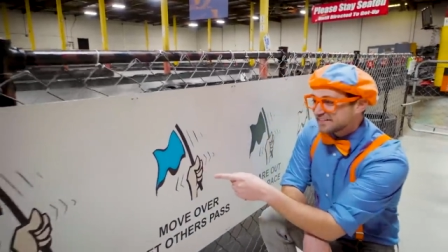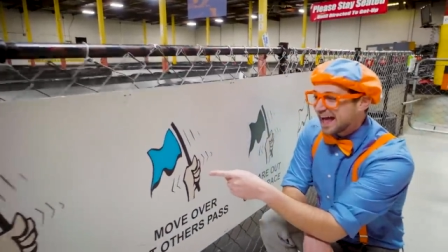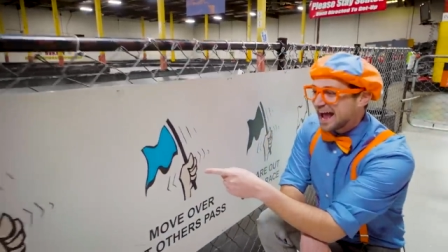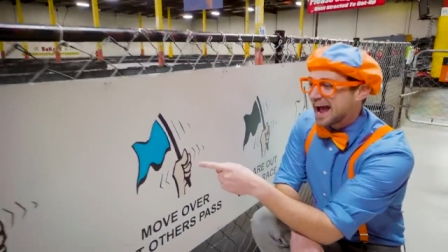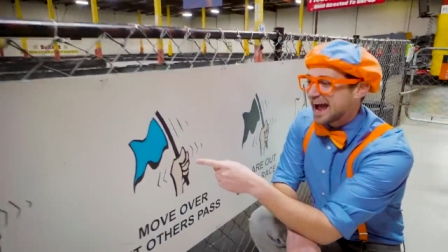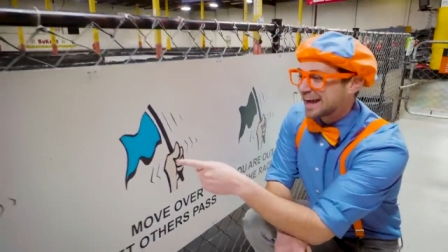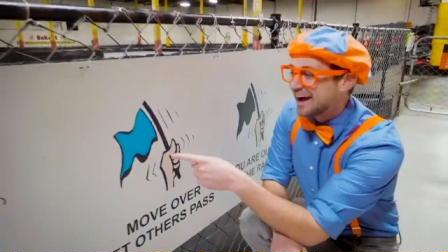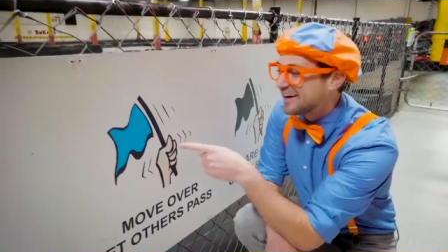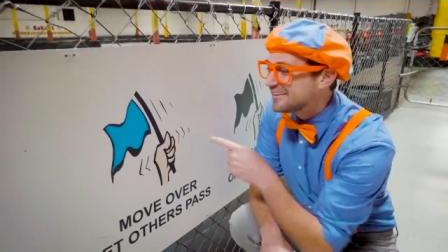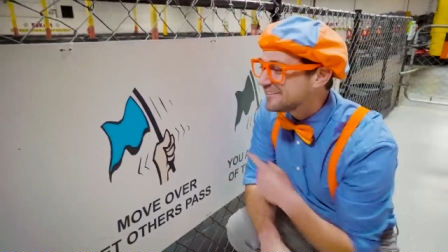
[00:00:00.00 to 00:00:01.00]
flag!
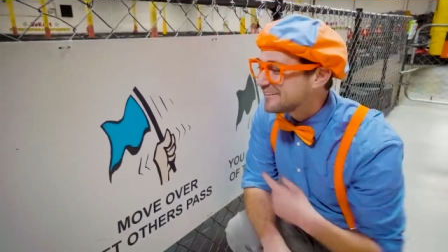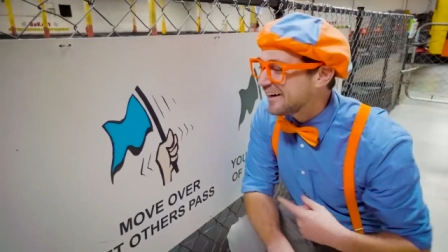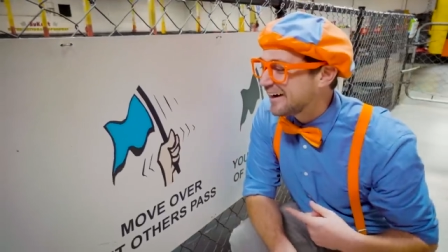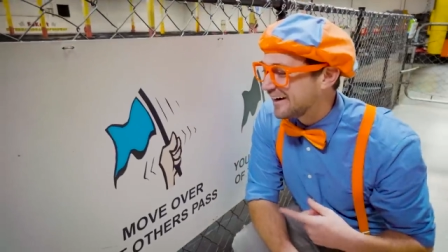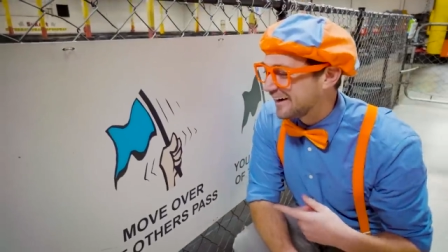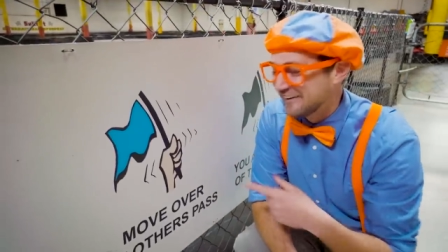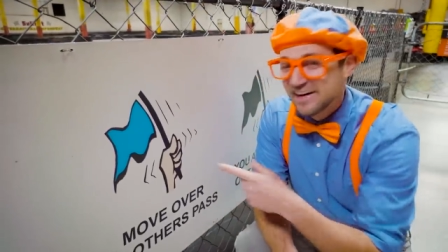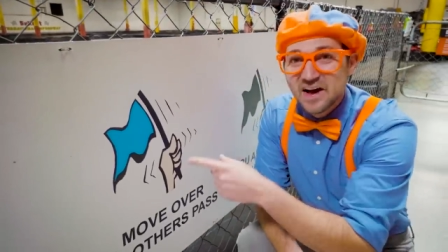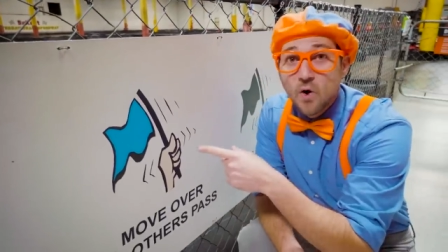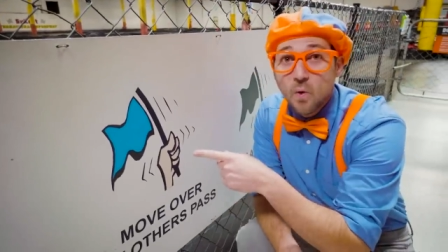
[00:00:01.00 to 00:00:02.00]
Whoa,
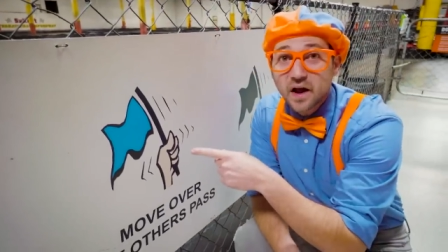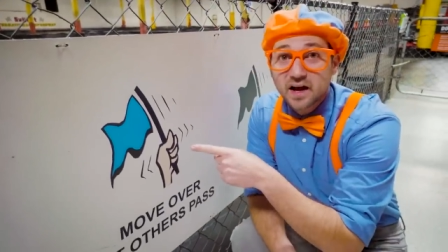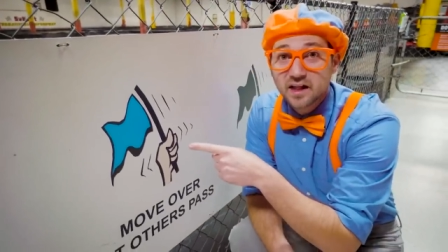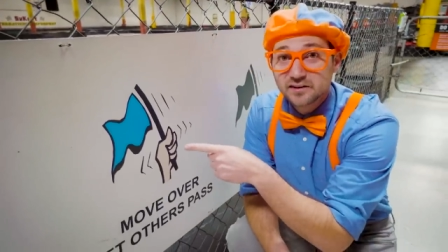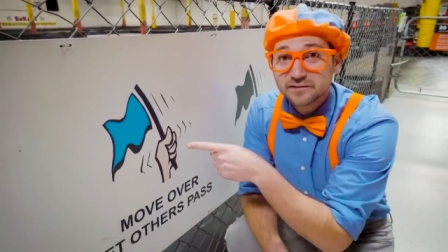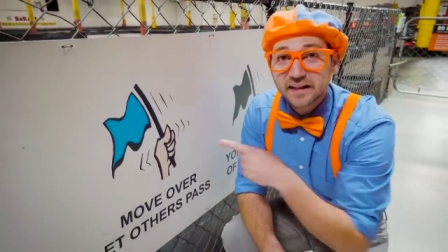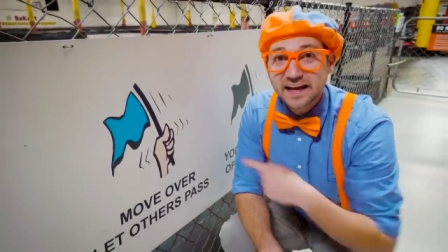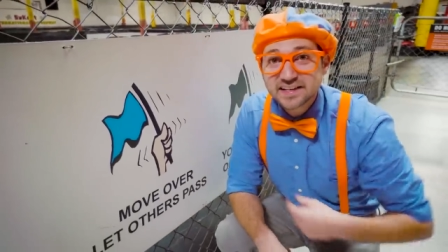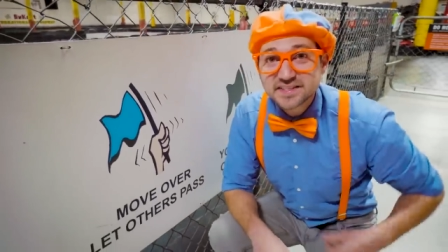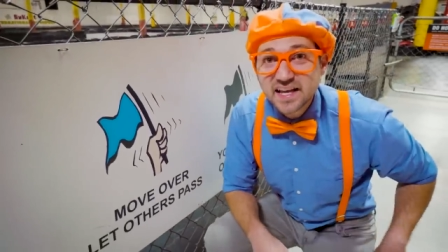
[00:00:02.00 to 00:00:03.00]
what color flag
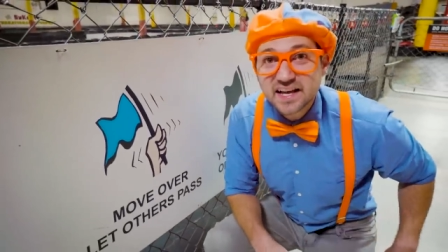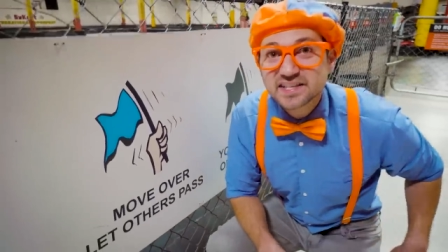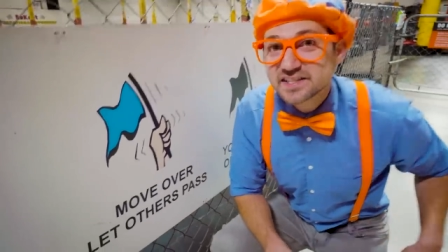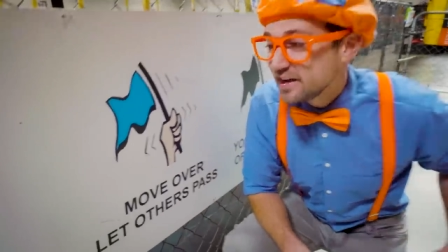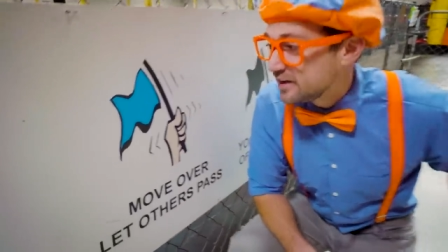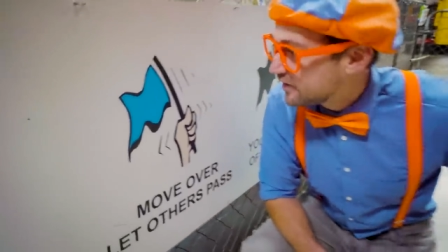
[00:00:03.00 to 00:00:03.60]
is this?